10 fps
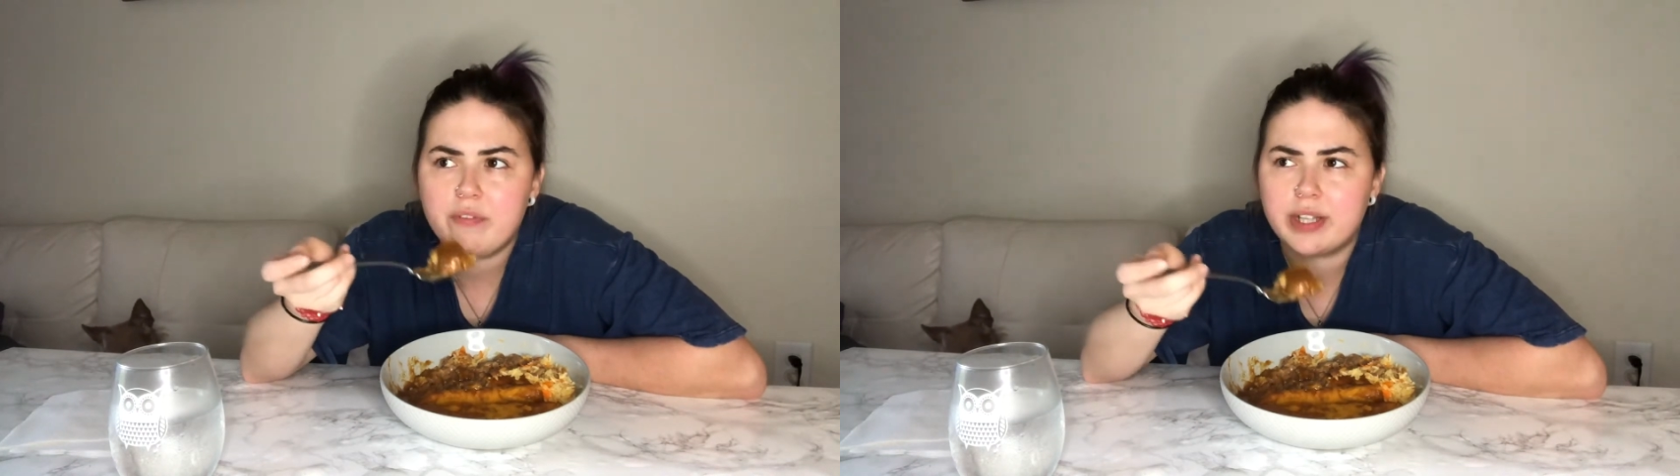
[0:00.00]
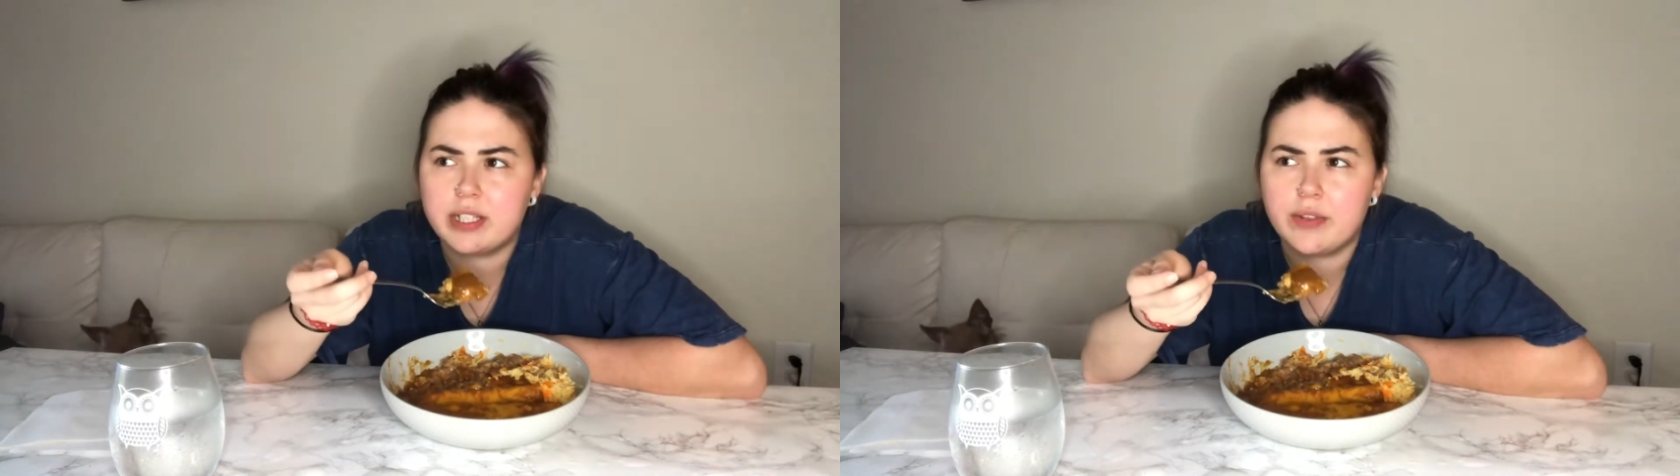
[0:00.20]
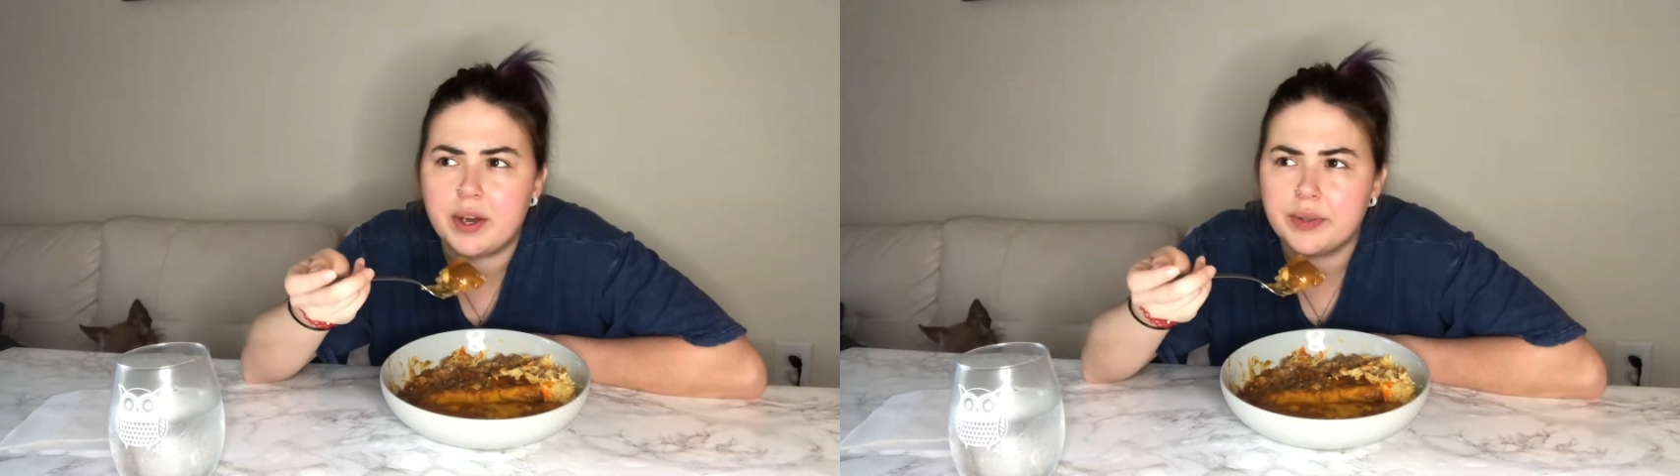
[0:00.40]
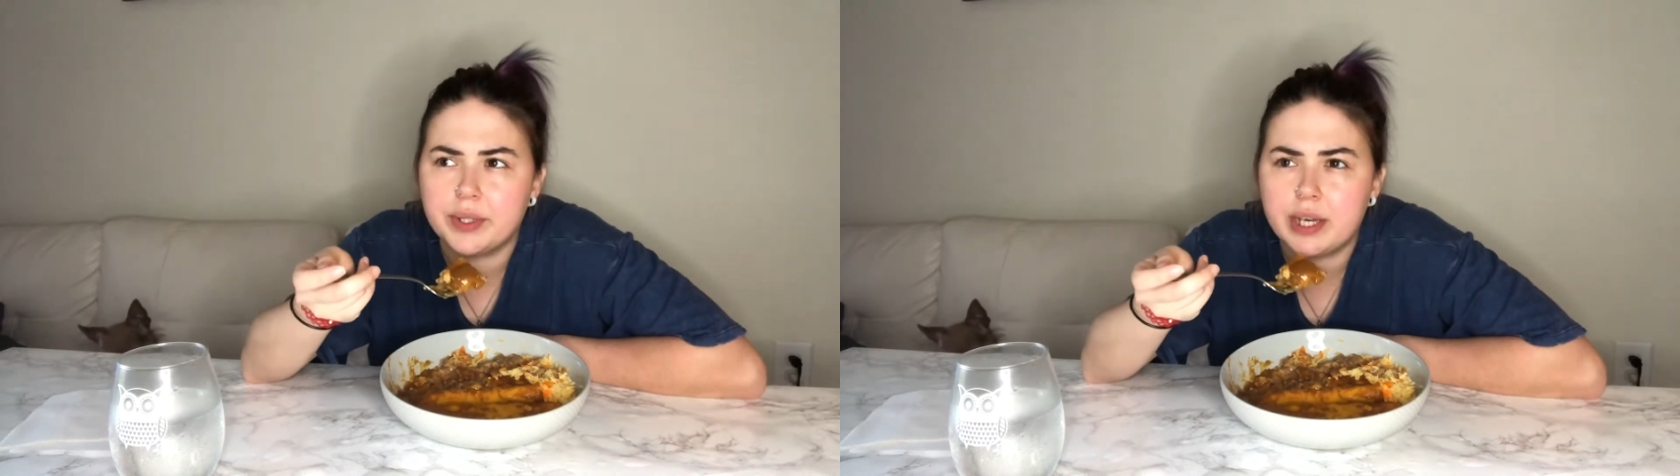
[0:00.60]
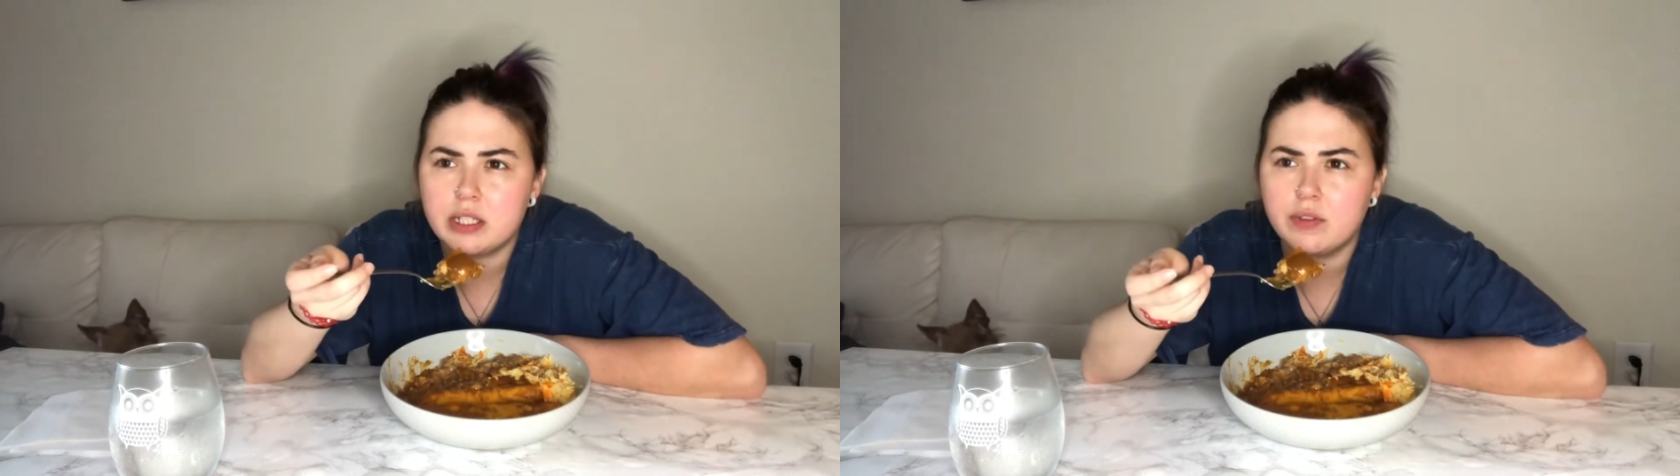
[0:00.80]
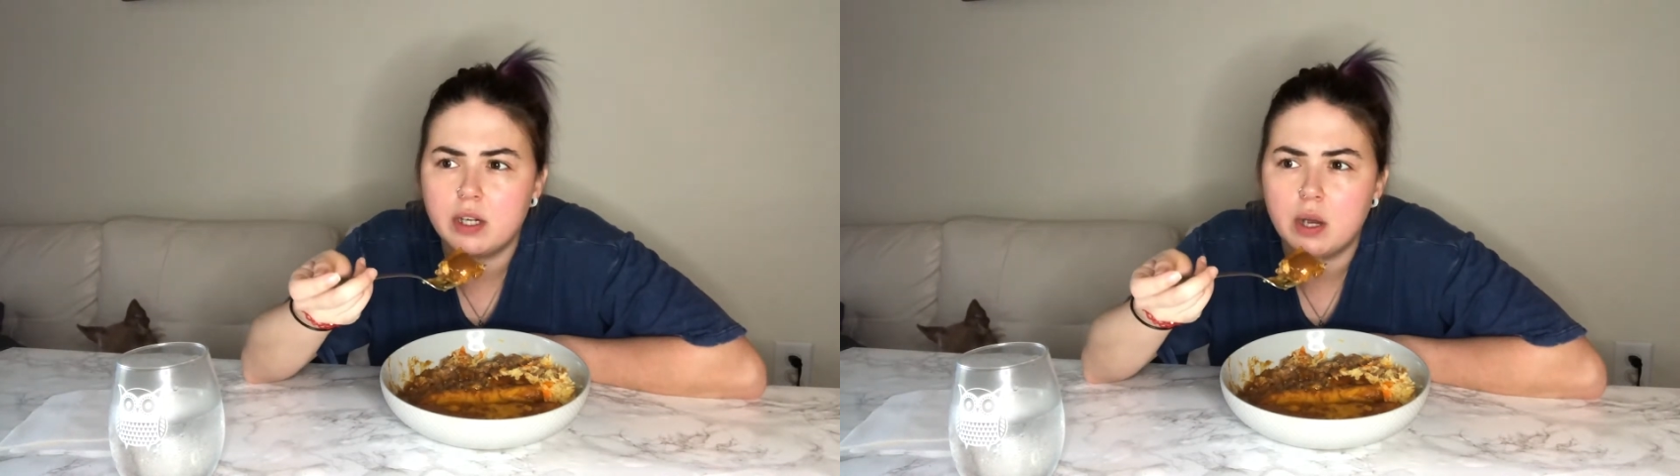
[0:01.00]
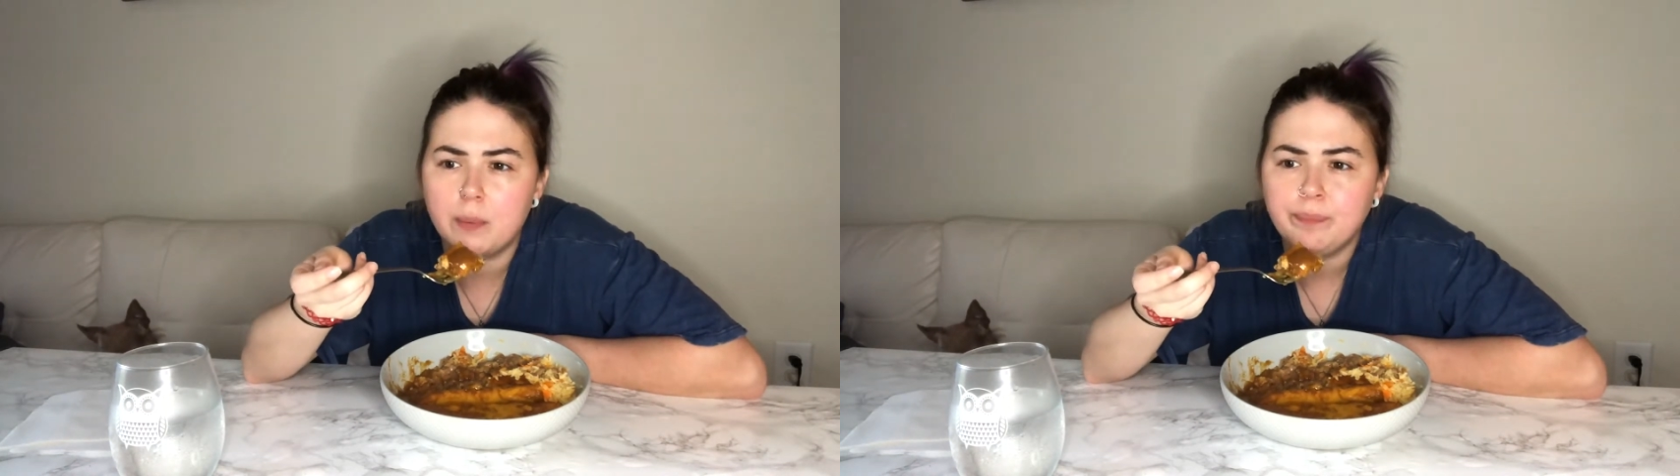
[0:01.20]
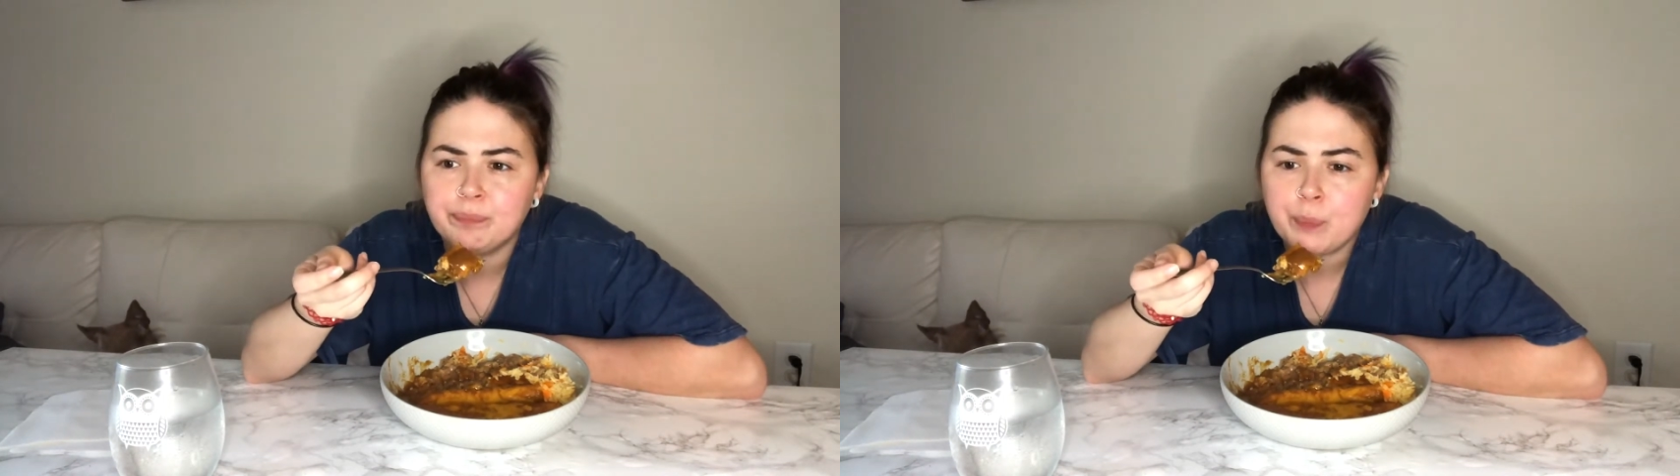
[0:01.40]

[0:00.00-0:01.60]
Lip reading: I said that on the last video.